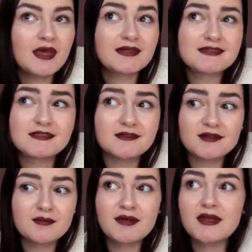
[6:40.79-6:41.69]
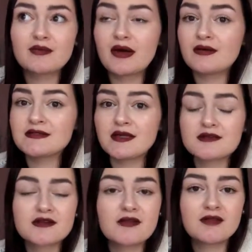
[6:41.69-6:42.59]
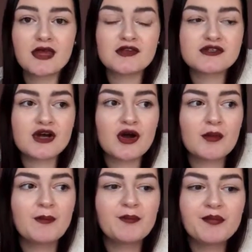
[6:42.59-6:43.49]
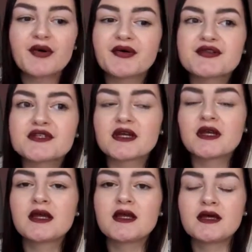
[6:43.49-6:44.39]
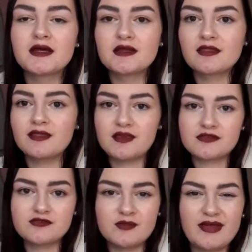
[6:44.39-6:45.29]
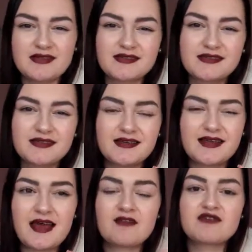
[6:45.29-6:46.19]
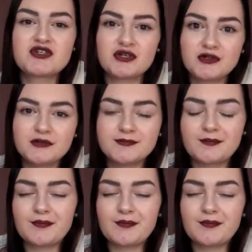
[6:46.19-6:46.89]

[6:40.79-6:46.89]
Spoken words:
It's still completely bright outside, it's not even getting dark, but this room gets kind of dull